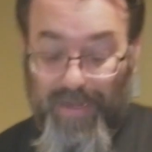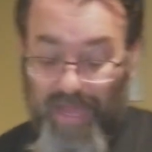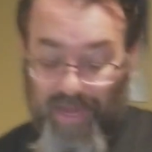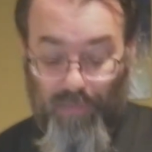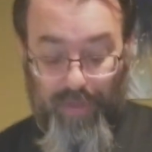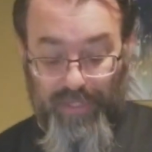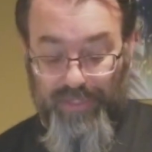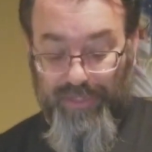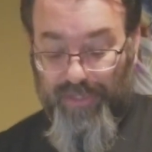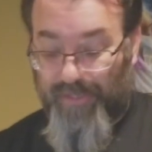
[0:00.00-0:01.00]
not quite
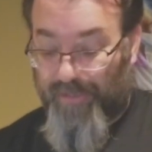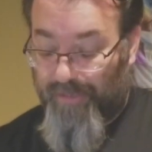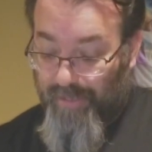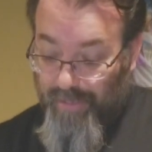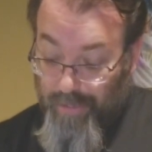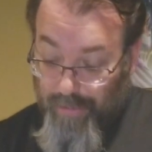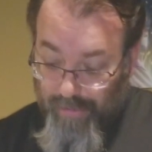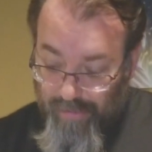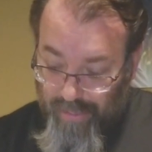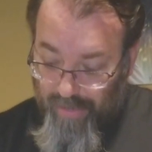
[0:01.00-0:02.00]
sure.
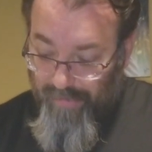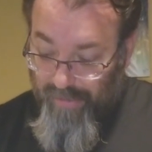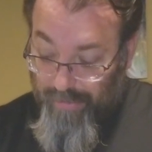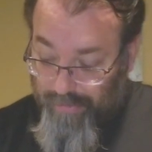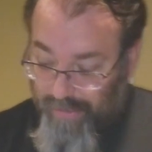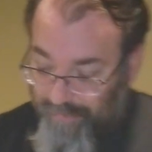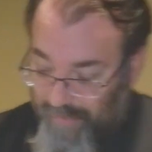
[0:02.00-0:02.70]
I mean, they've